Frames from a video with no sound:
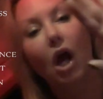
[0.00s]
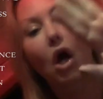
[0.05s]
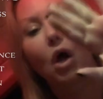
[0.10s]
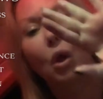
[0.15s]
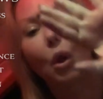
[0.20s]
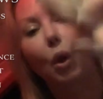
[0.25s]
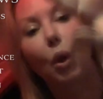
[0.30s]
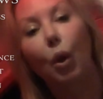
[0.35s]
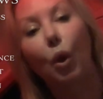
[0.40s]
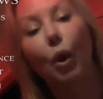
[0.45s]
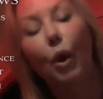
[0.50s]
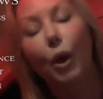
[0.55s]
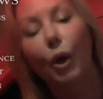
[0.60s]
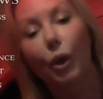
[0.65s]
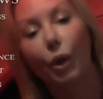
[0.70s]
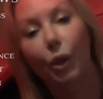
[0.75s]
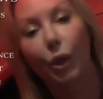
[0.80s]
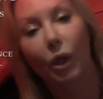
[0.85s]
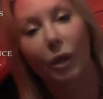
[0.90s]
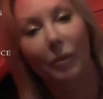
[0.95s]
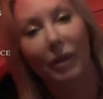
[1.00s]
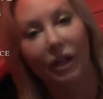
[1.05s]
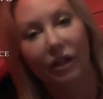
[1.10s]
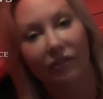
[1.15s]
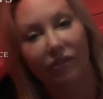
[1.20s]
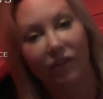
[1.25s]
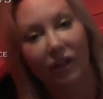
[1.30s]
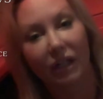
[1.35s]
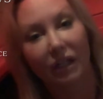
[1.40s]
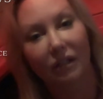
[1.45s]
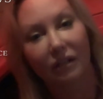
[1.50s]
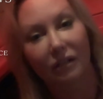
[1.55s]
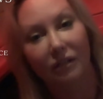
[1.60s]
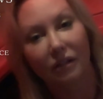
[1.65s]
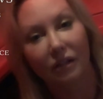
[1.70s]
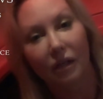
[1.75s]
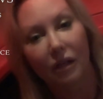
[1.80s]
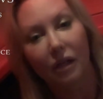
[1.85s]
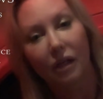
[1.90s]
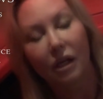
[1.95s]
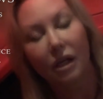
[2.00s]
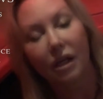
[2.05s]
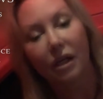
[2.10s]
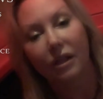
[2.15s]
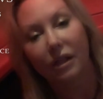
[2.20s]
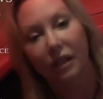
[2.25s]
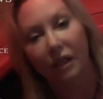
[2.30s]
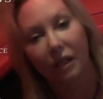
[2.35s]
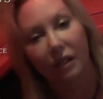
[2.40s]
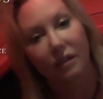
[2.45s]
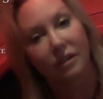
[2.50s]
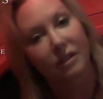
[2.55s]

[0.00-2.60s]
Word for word: clearly going to be different than